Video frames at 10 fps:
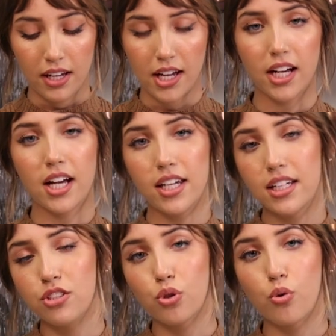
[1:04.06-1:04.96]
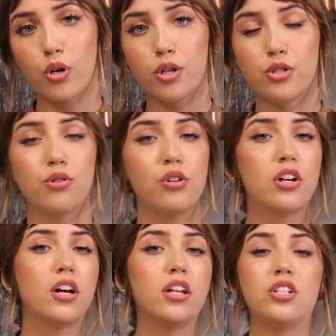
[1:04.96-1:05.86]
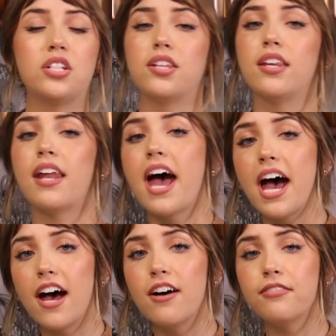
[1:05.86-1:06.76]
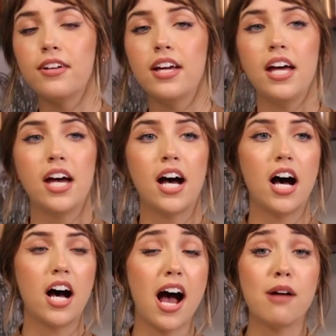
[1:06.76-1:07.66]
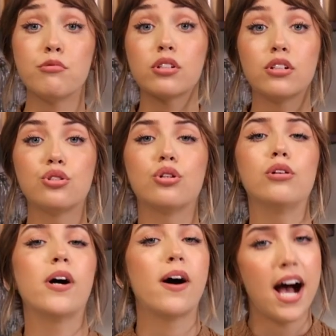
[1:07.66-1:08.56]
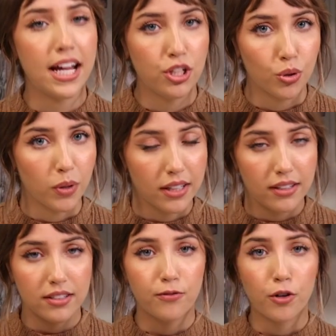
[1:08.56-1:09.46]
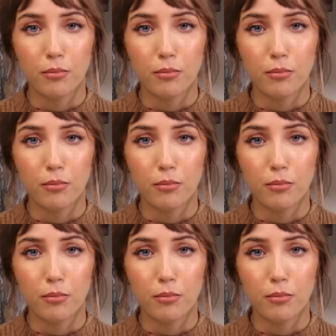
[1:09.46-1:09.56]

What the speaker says: and cut it into quarters. You can cut it just in half. I'm just gonna show you how I do it. For